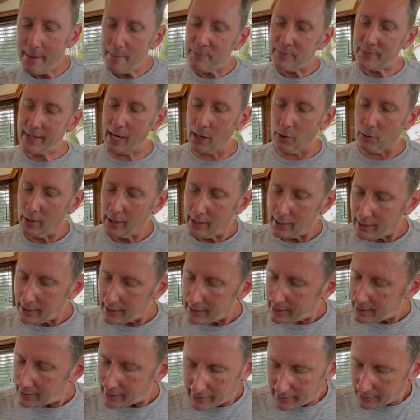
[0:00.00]
Now,
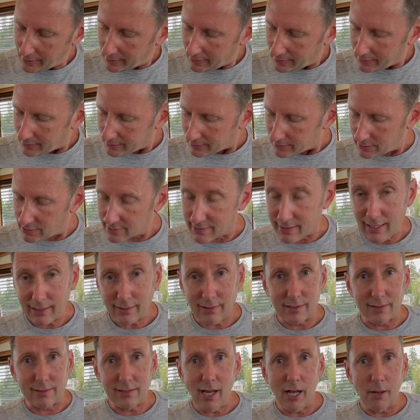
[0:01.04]
to set
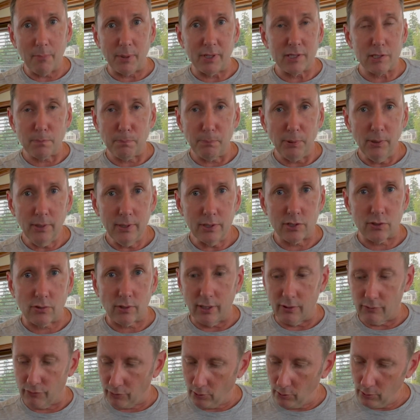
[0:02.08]
this up, it's pretty
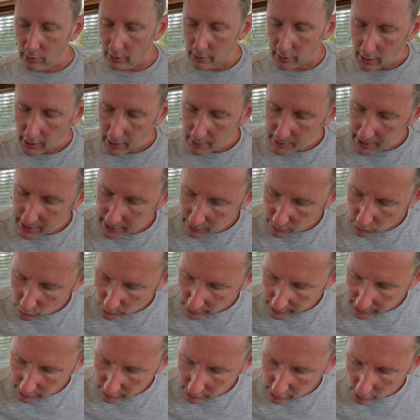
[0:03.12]
straightforward. I mean,
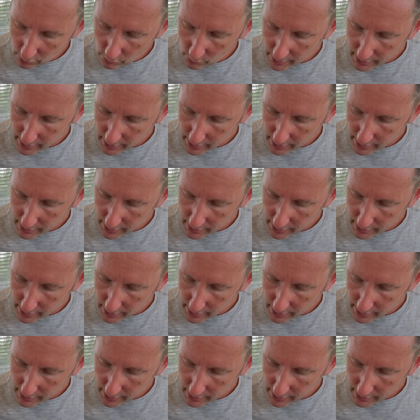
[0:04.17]
we can go